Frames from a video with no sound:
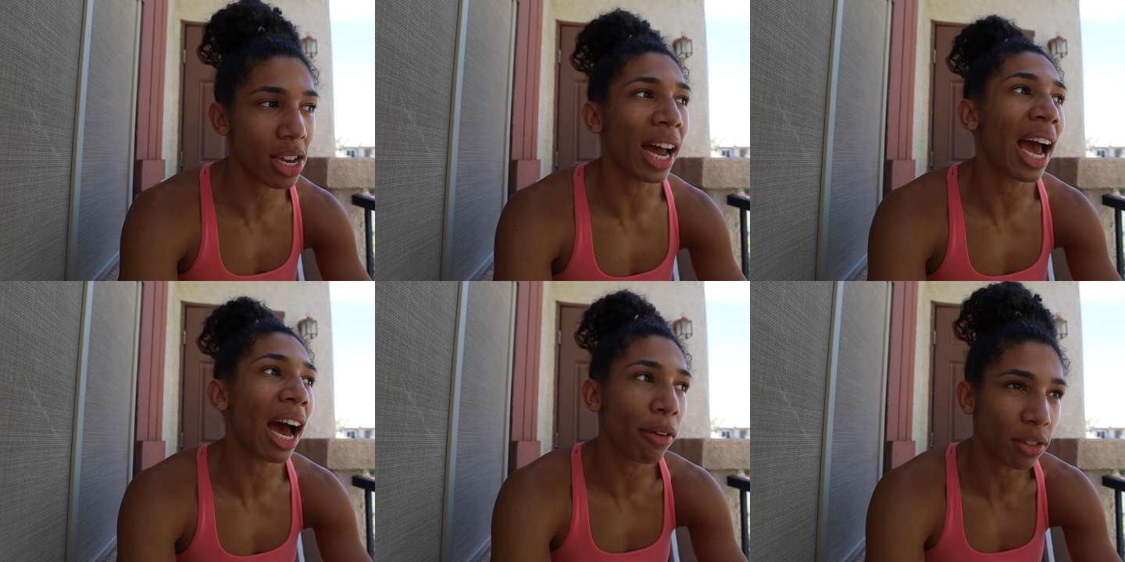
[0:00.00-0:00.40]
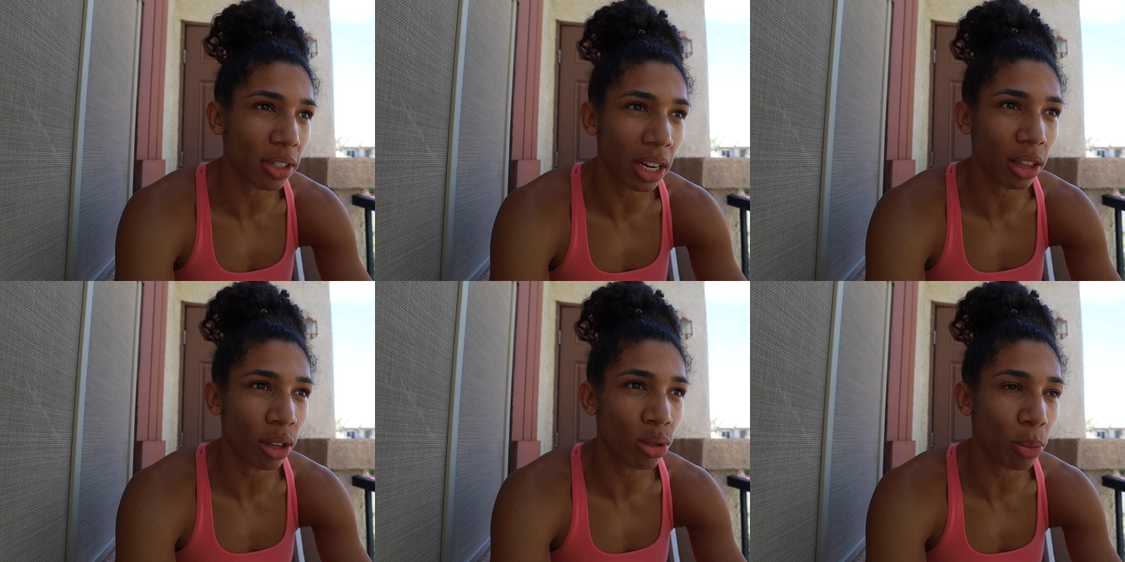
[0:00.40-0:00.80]
I have to
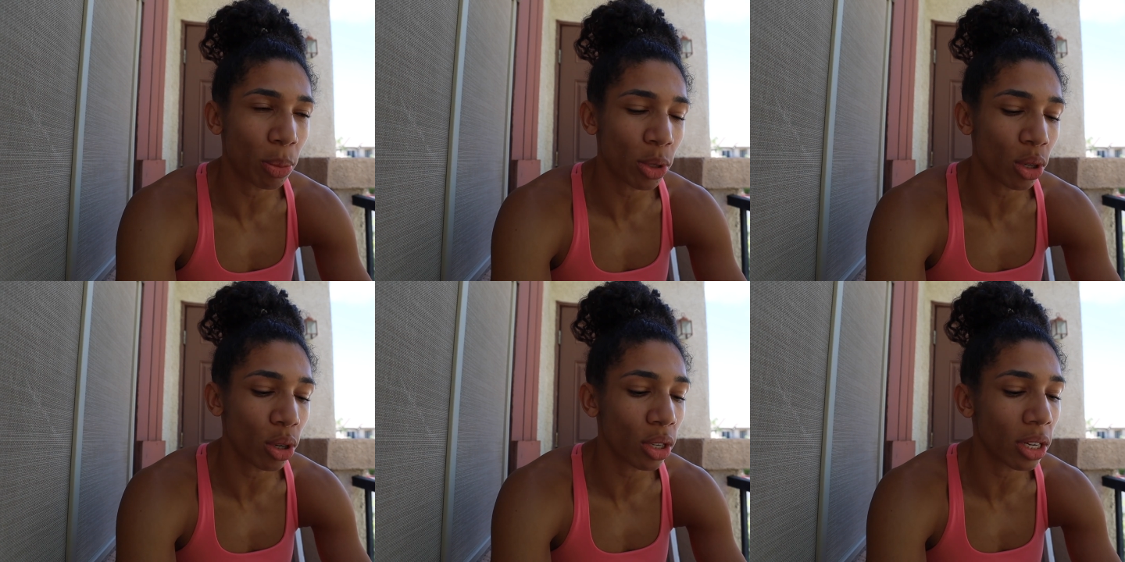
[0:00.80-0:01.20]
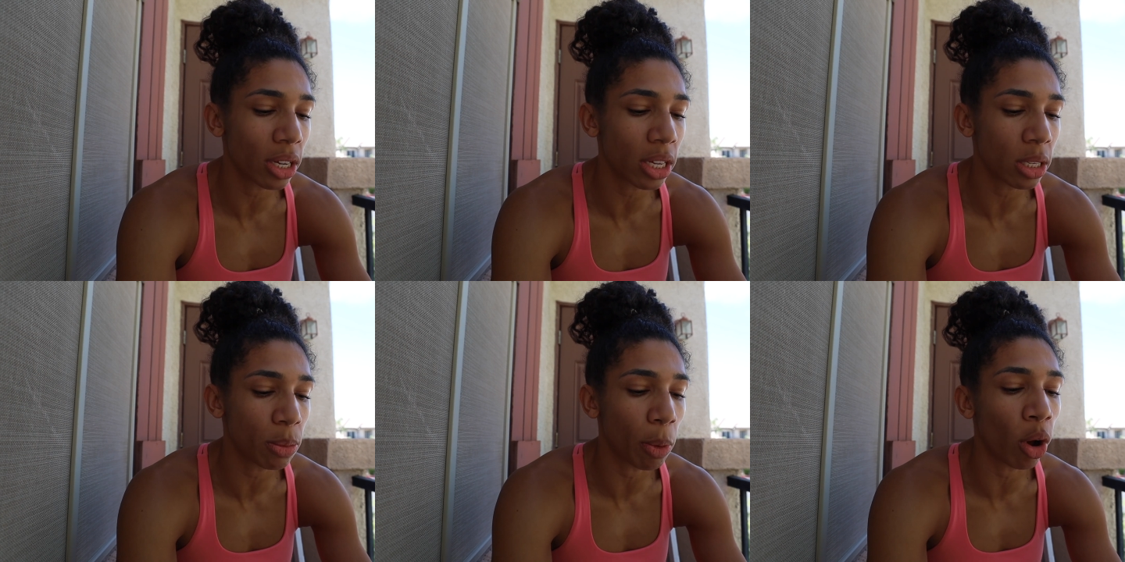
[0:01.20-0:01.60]
take those
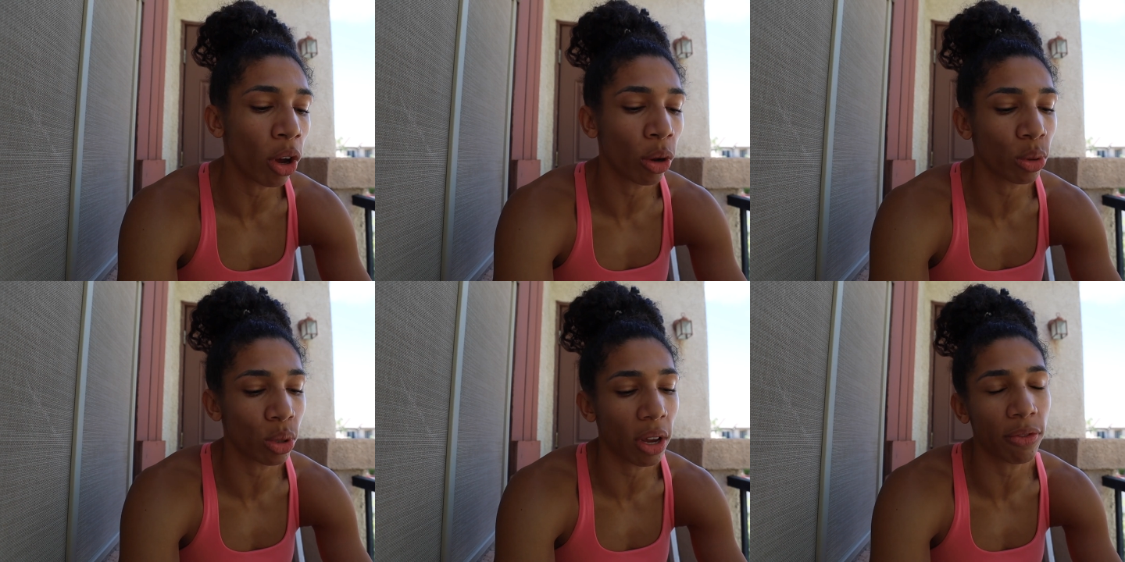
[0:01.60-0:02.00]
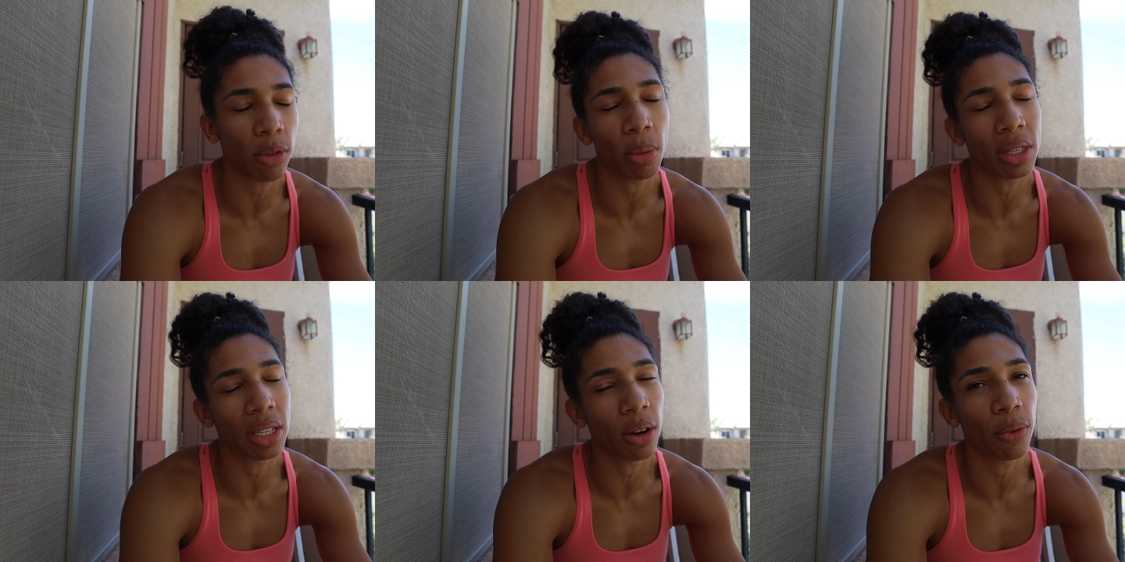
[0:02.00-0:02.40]
opportunities, but I also have to
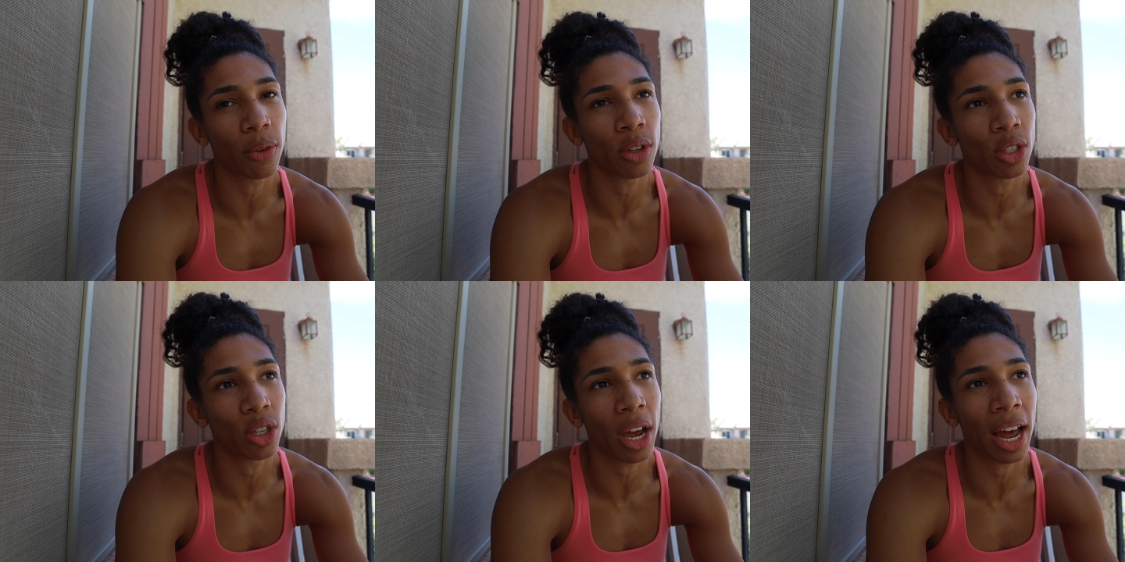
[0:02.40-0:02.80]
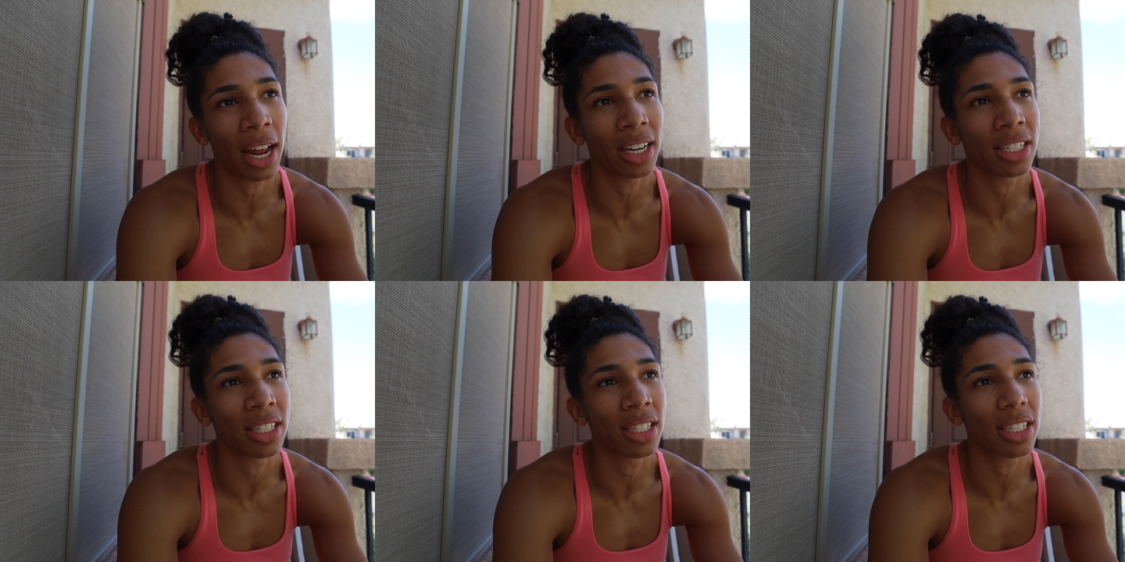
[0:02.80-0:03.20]
be selfish
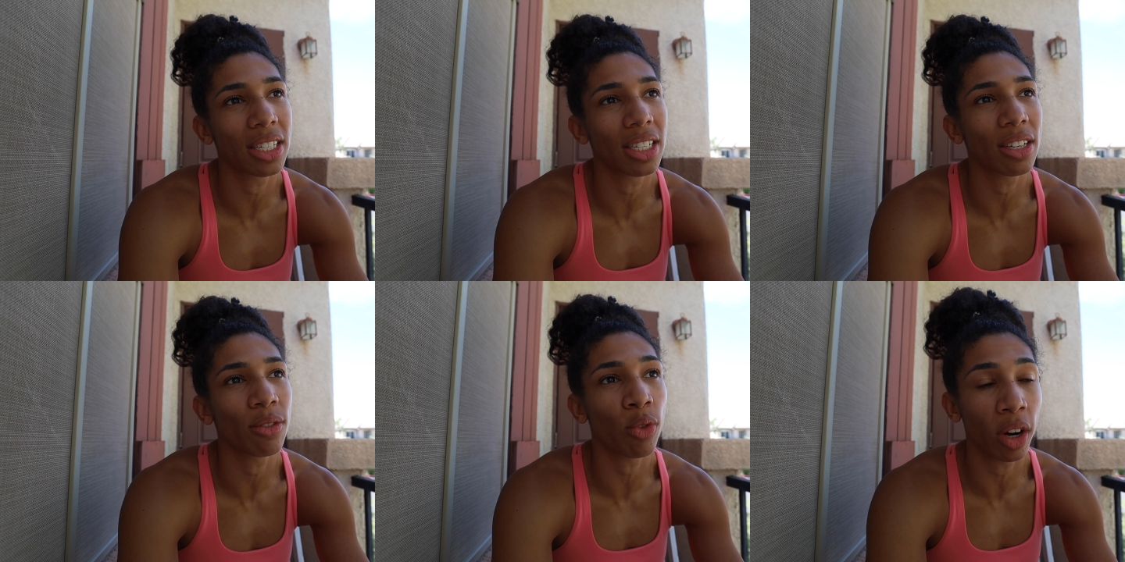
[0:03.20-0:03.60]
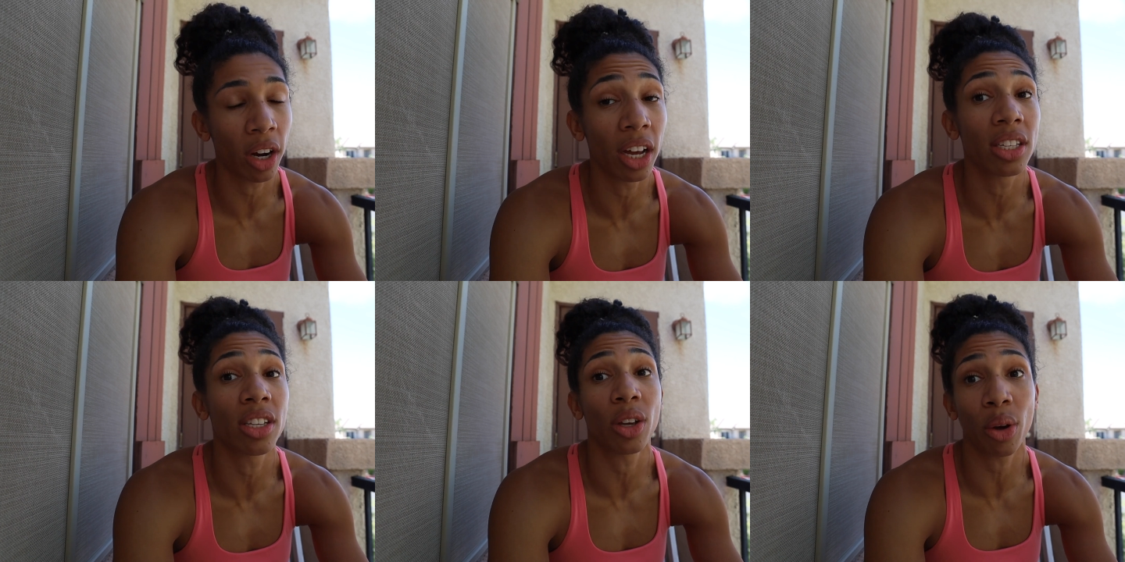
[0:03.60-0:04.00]
and
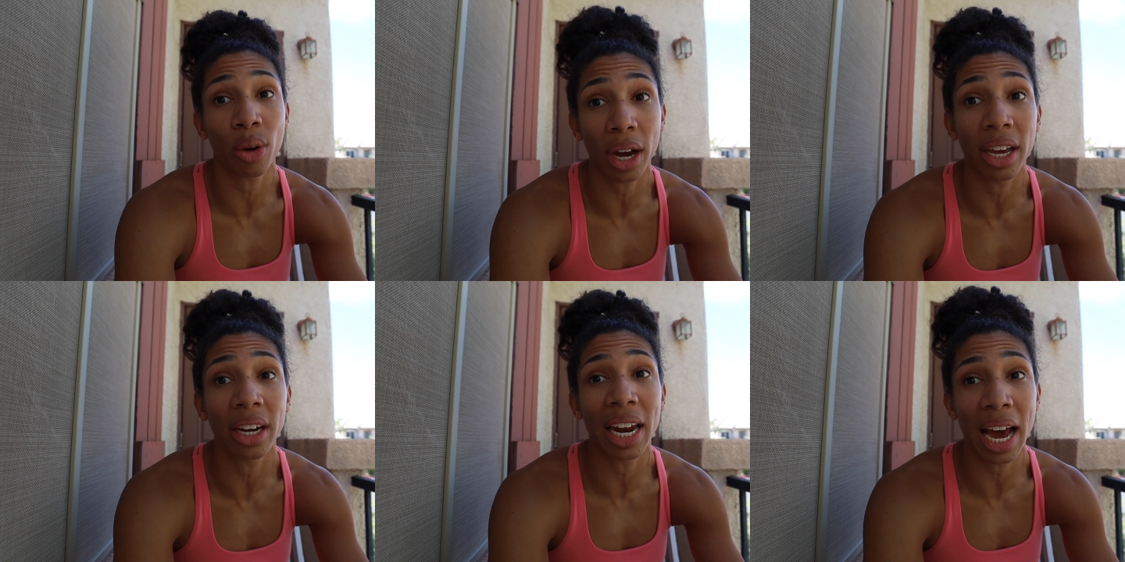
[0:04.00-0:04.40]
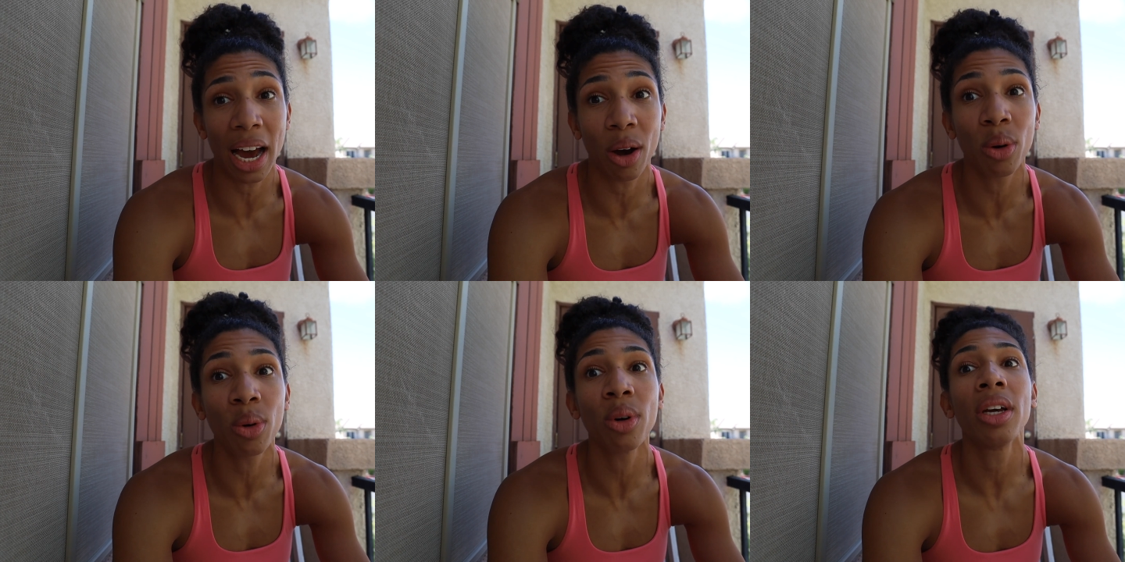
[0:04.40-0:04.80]
realize like, okay,
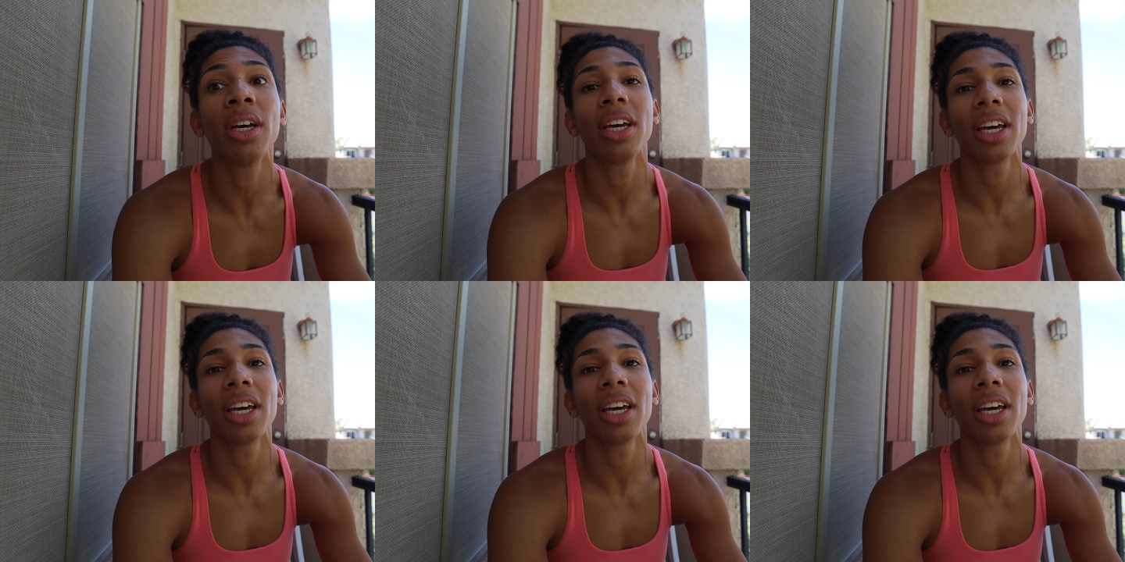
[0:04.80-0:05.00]
now